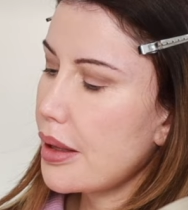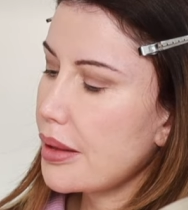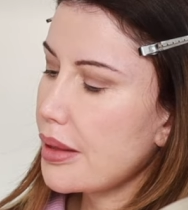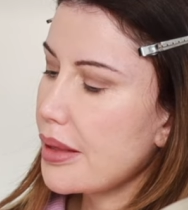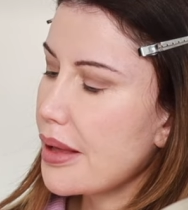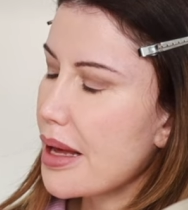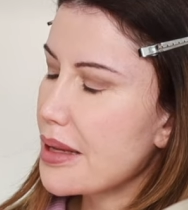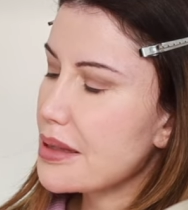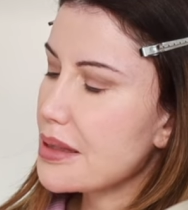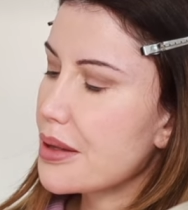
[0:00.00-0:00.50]

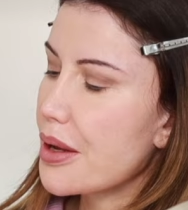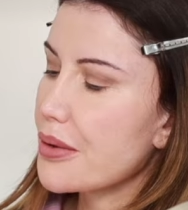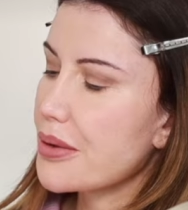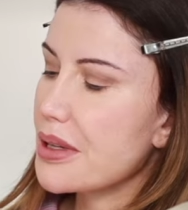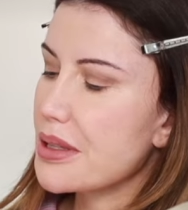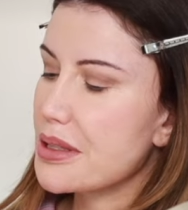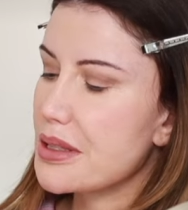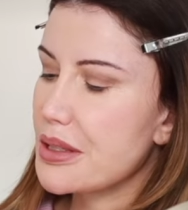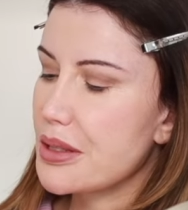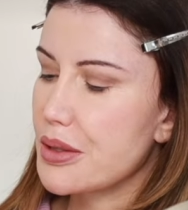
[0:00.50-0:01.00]
Let's go
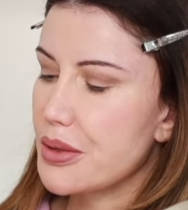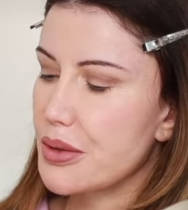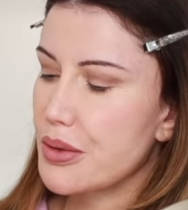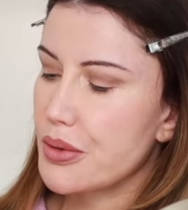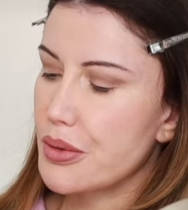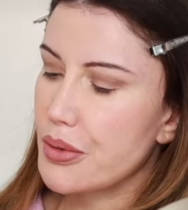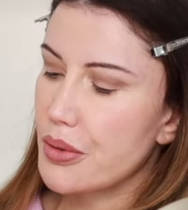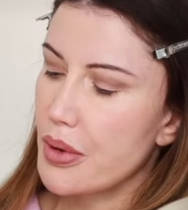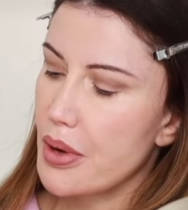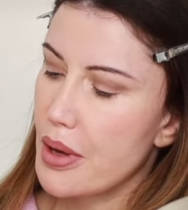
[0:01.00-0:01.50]

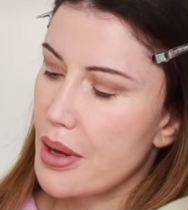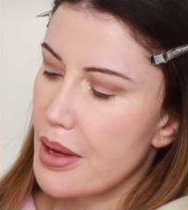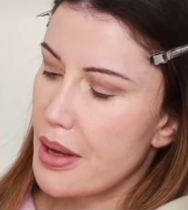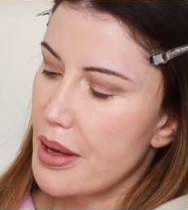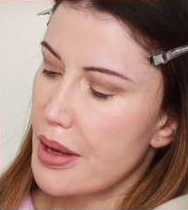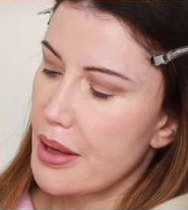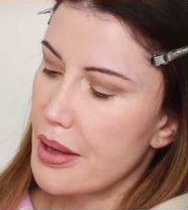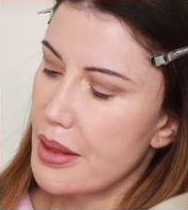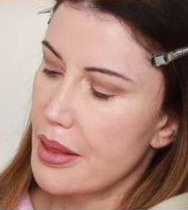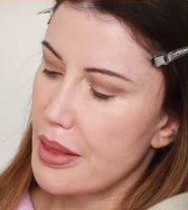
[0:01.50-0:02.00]
into
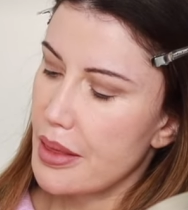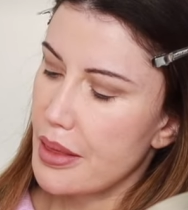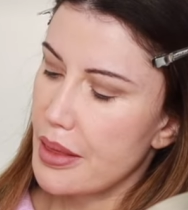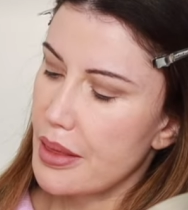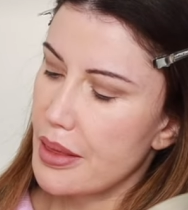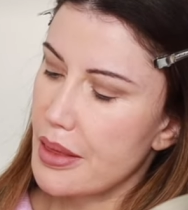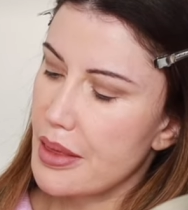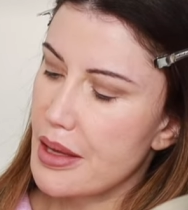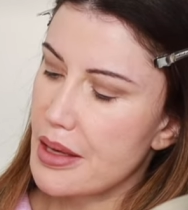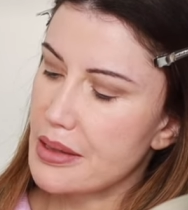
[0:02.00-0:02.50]

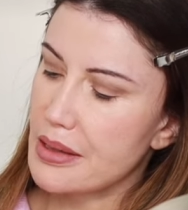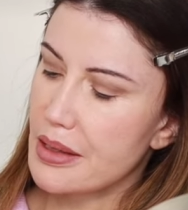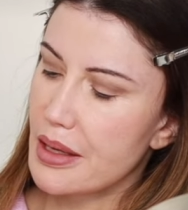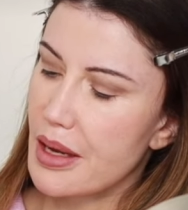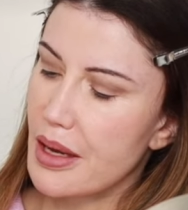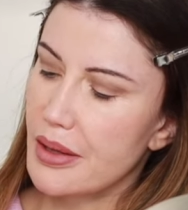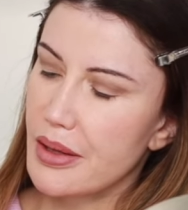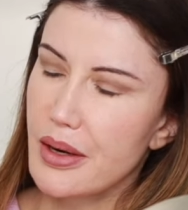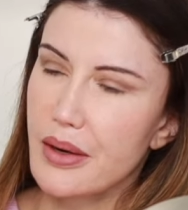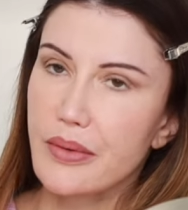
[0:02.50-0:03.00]
this
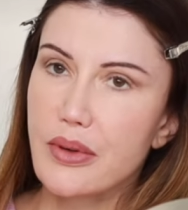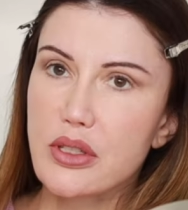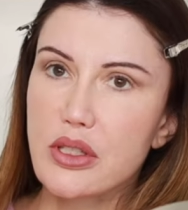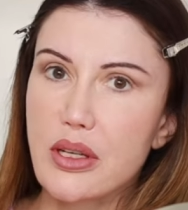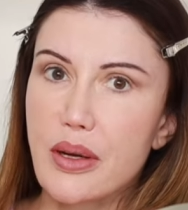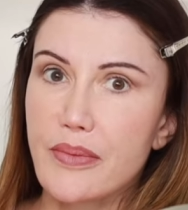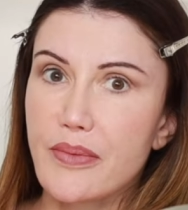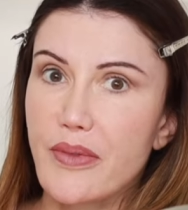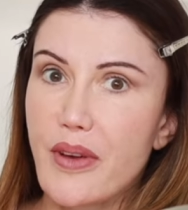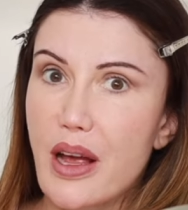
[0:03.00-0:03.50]
color, which
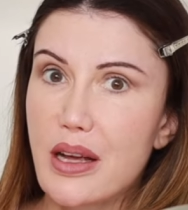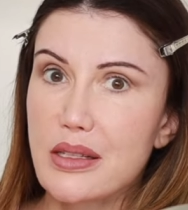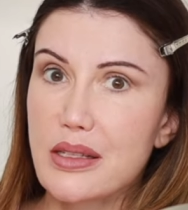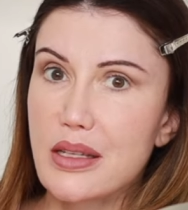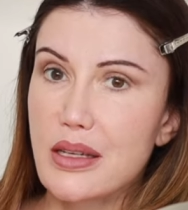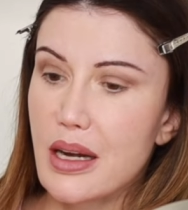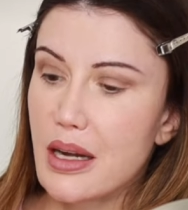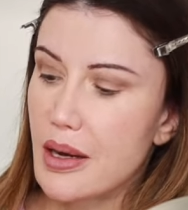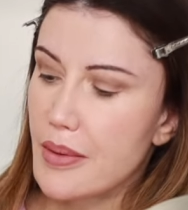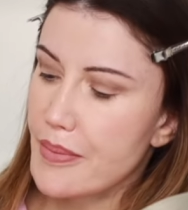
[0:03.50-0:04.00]
I'm
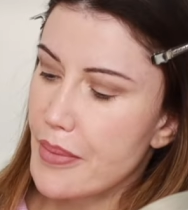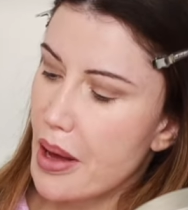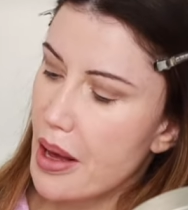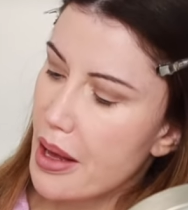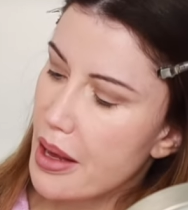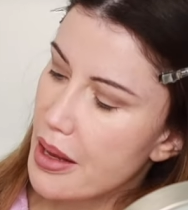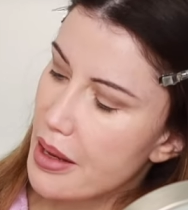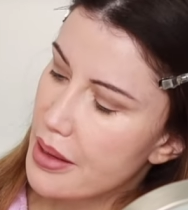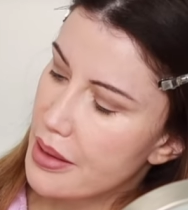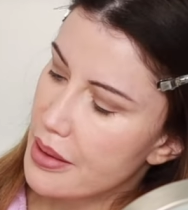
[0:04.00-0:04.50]
fascinated
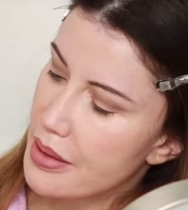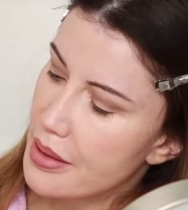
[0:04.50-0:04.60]
by.